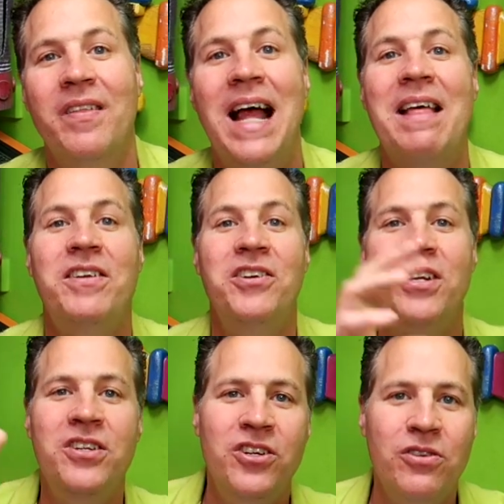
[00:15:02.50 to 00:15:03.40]
of that that you
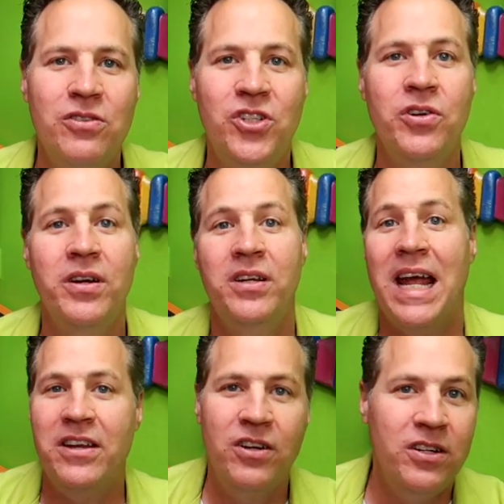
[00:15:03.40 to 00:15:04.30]
can use. You
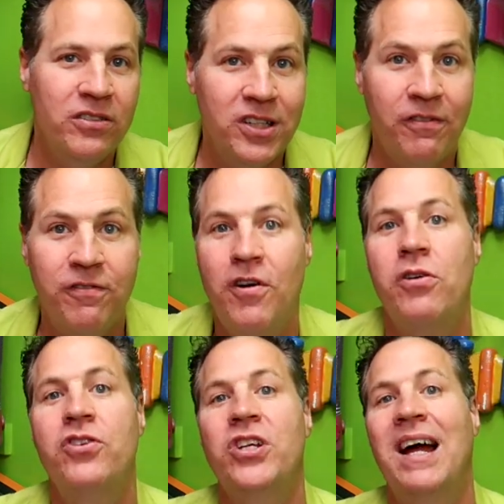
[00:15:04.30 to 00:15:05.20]
can, and you can use it in
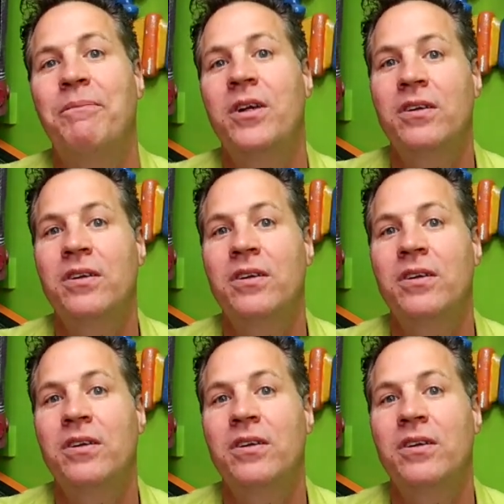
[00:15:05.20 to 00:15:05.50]
Photoshop.